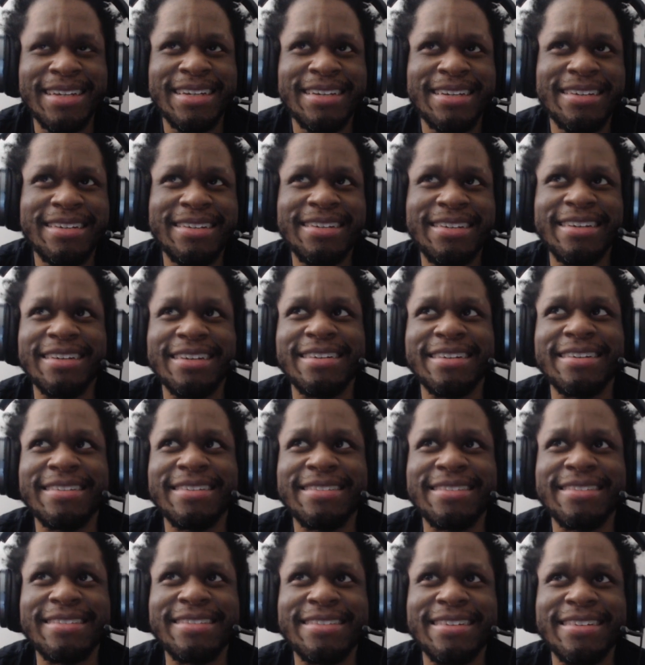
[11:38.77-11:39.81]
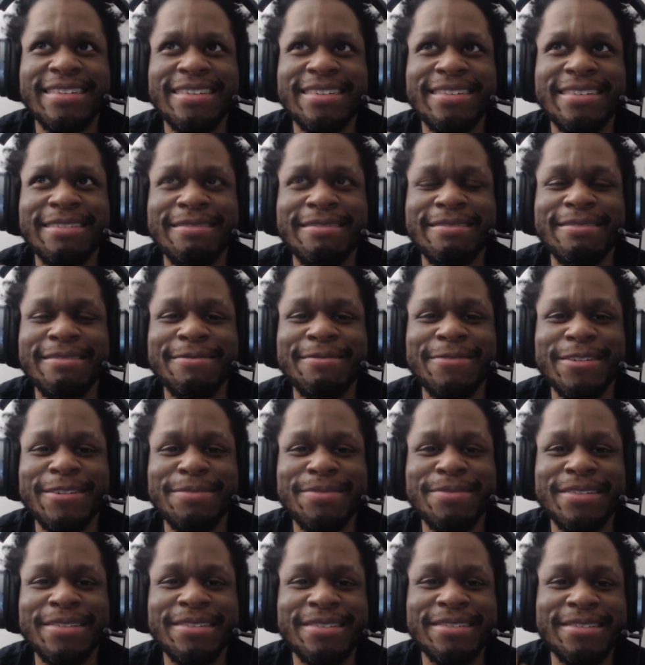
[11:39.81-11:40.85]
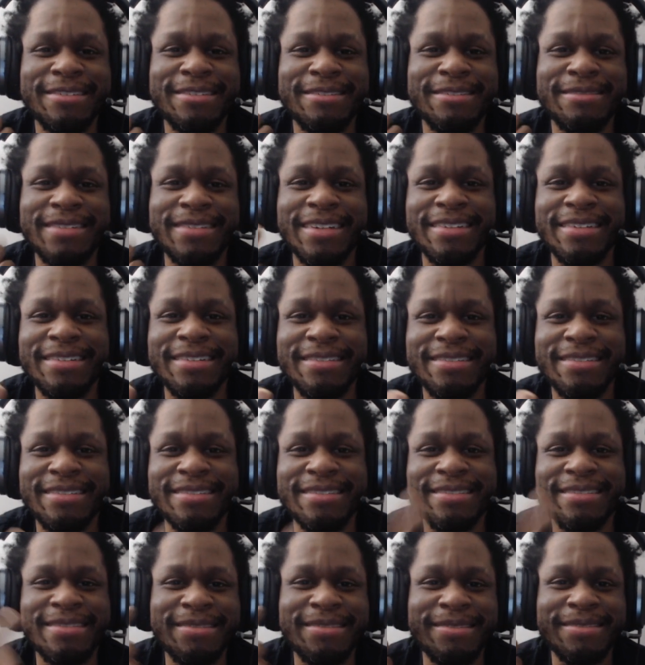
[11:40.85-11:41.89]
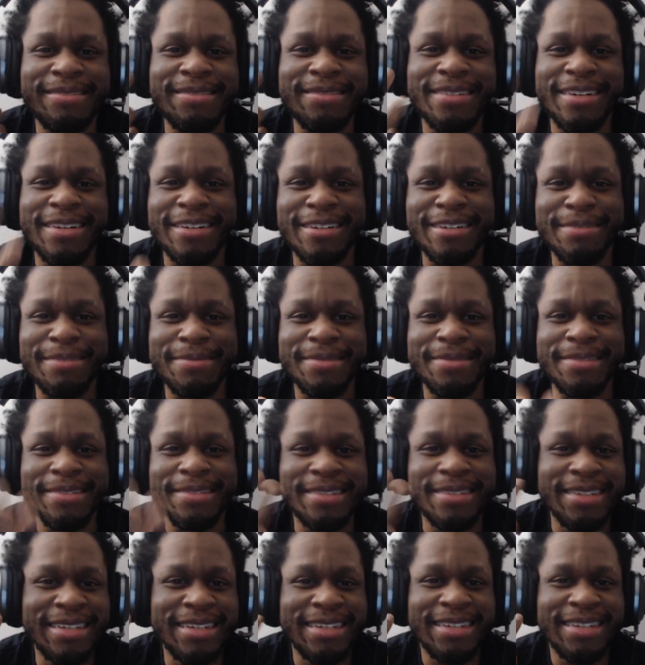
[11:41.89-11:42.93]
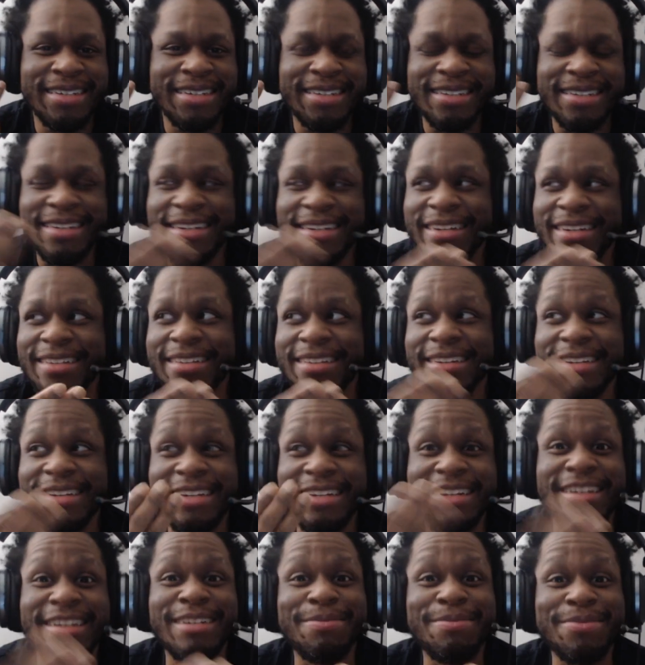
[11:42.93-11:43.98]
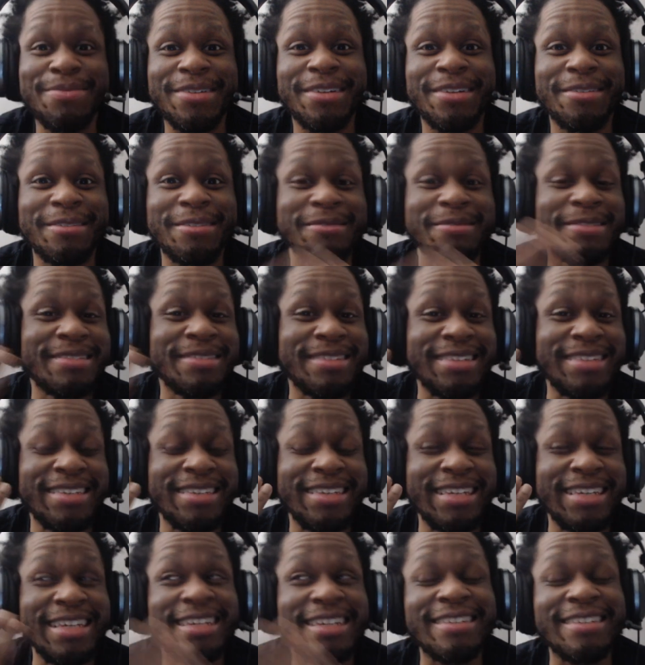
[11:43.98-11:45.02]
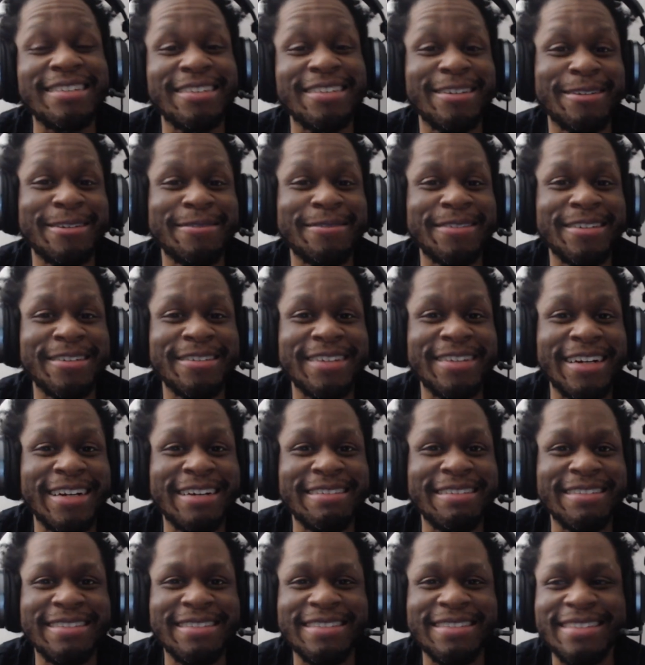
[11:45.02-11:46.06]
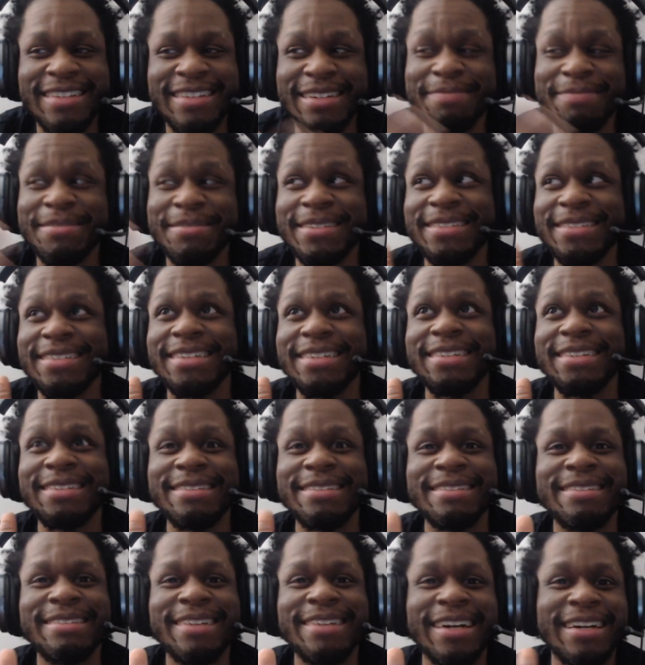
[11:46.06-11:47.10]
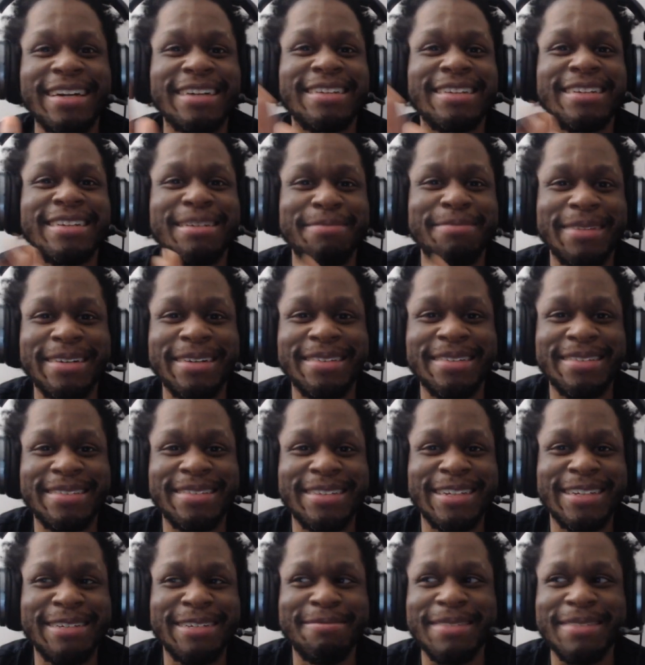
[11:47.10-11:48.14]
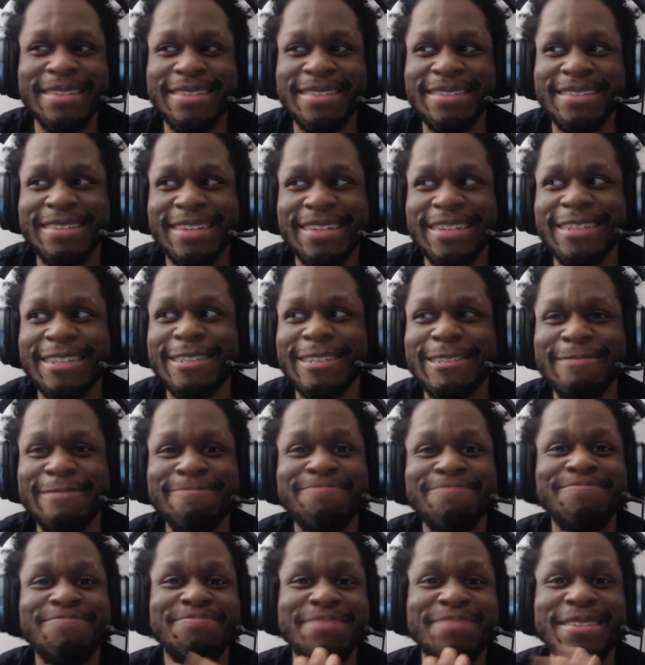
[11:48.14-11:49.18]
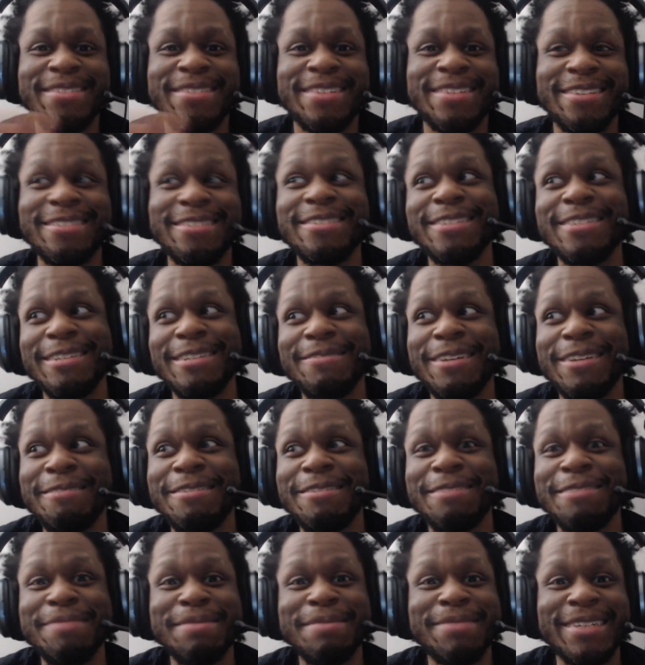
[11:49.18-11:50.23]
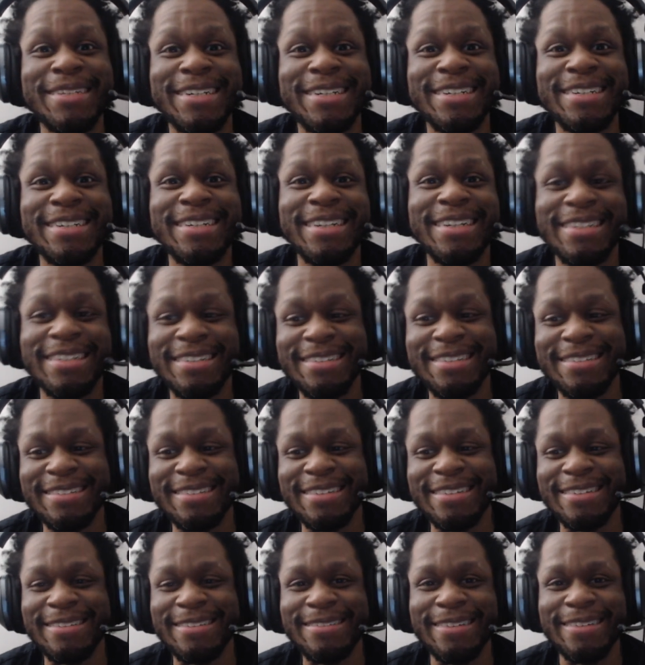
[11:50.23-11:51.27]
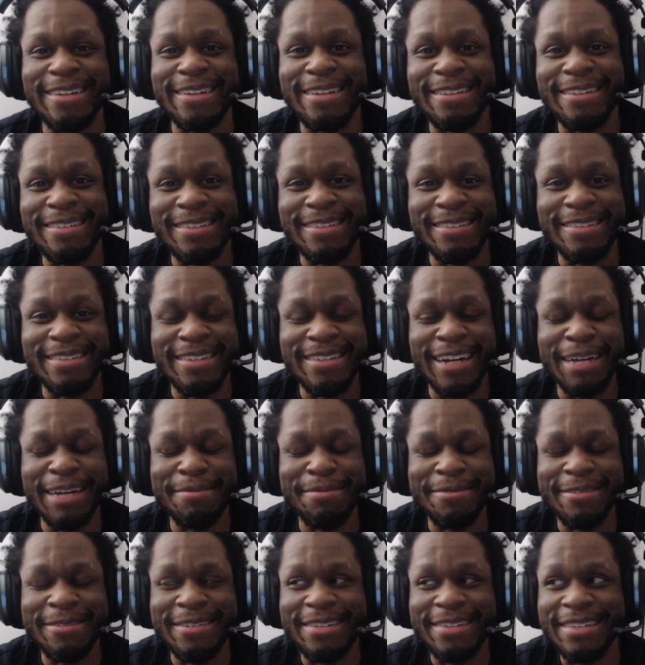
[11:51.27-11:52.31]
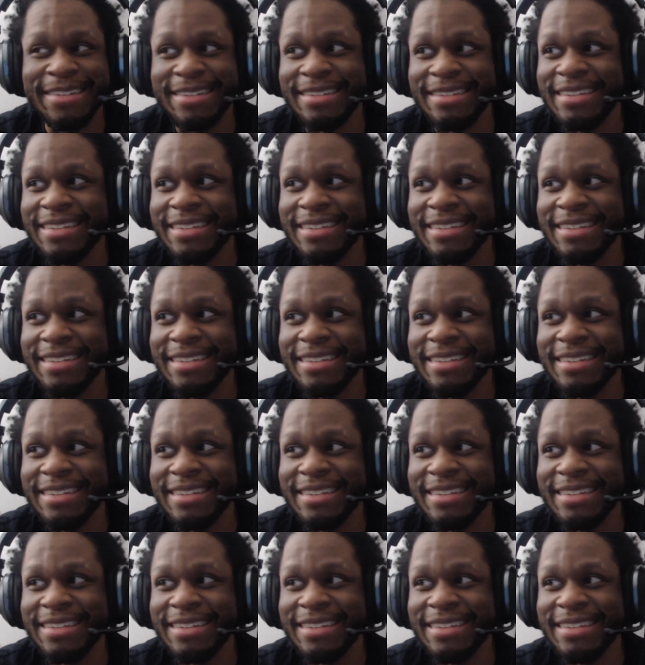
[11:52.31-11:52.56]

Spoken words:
Yeah, because it's like first playthrough, tactation, honor mode, and like each playthrough was easily over 100 hours, and I'm just like, dude, I gotta take a break on this game. It's like there's other stuff I want to be playing, and it's just like sucking all the time away.